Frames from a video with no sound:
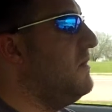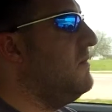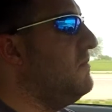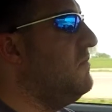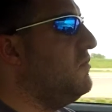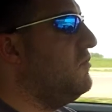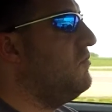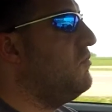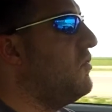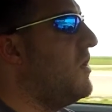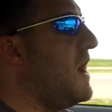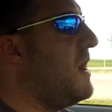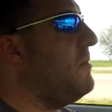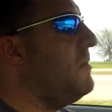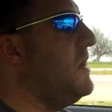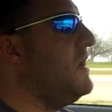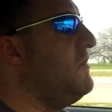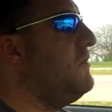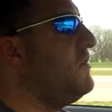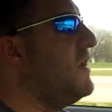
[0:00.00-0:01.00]
we'll
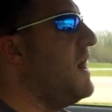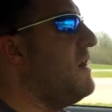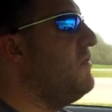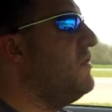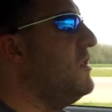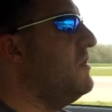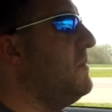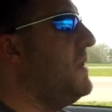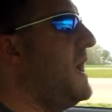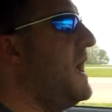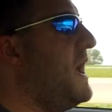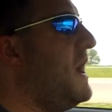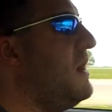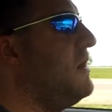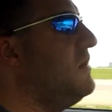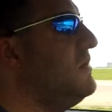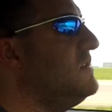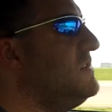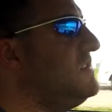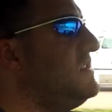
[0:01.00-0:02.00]
probably have traveled
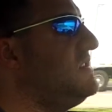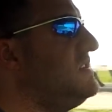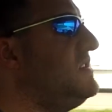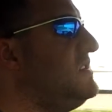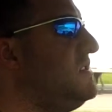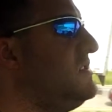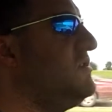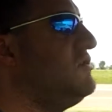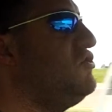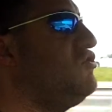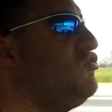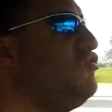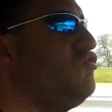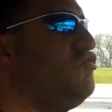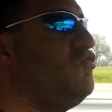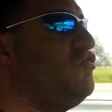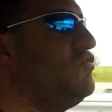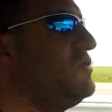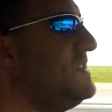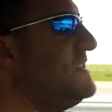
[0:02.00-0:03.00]
about,
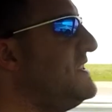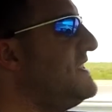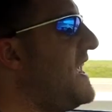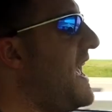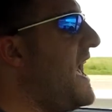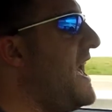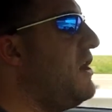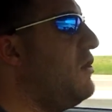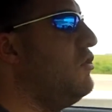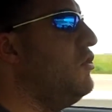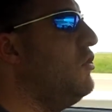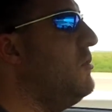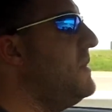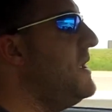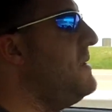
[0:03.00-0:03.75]
I don't know,